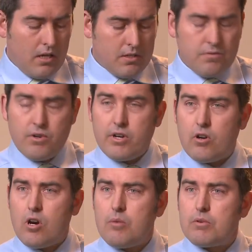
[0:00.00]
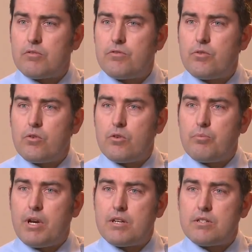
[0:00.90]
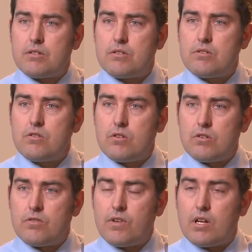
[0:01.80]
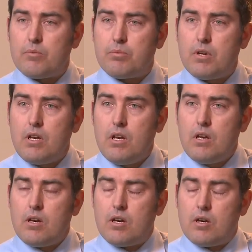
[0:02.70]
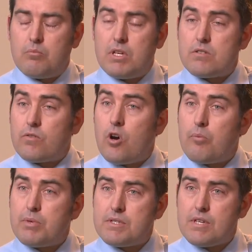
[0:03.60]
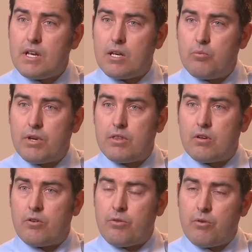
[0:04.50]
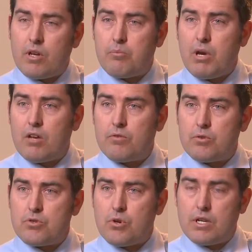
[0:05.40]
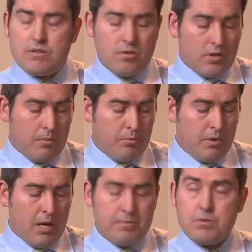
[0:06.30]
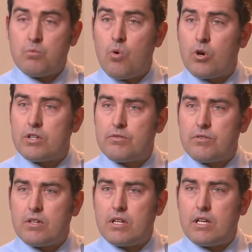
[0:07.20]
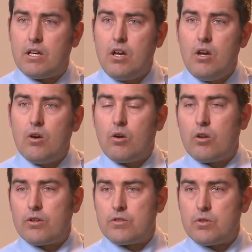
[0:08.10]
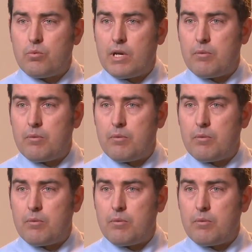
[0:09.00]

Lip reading: It's very common for patients to develop means of compensating with an arthritic painful joint, so they perhaps walk differently or learn to